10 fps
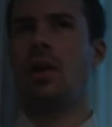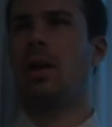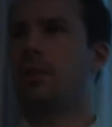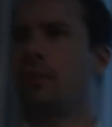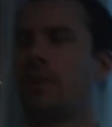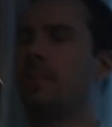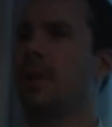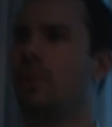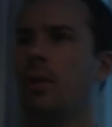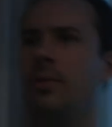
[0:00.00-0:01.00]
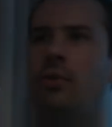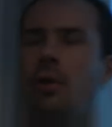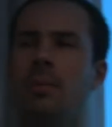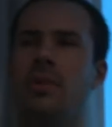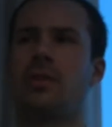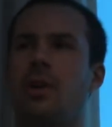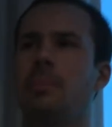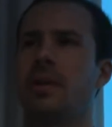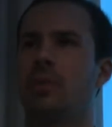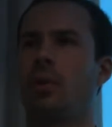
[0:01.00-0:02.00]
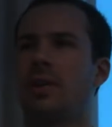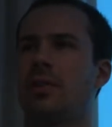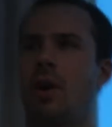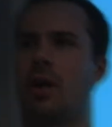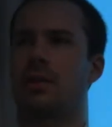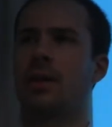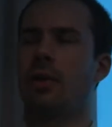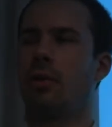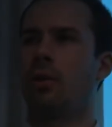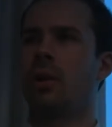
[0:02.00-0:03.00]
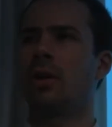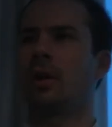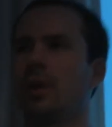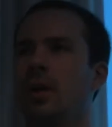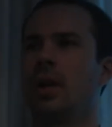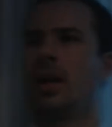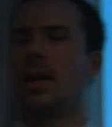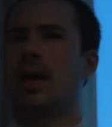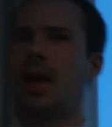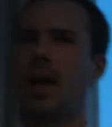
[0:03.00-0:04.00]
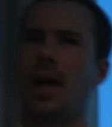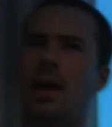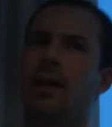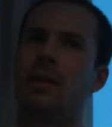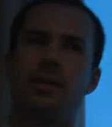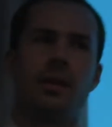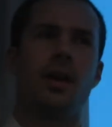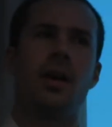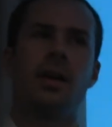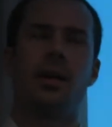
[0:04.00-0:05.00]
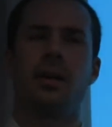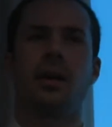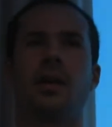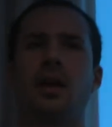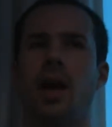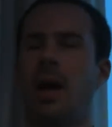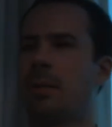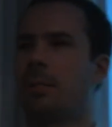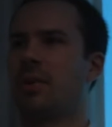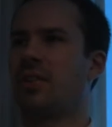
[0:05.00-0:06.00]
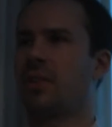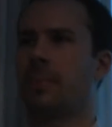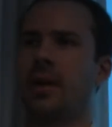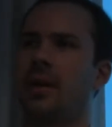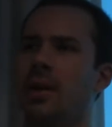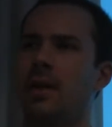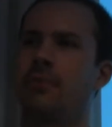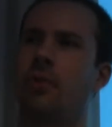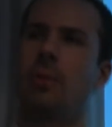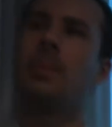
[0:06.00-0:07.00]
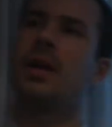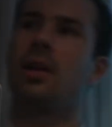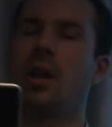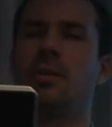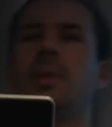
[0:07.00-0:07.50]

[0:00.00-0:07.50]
There's a Bitcoin forum. It's called BitcoinTalk.org, and I'm a participant on that forum, and a lot of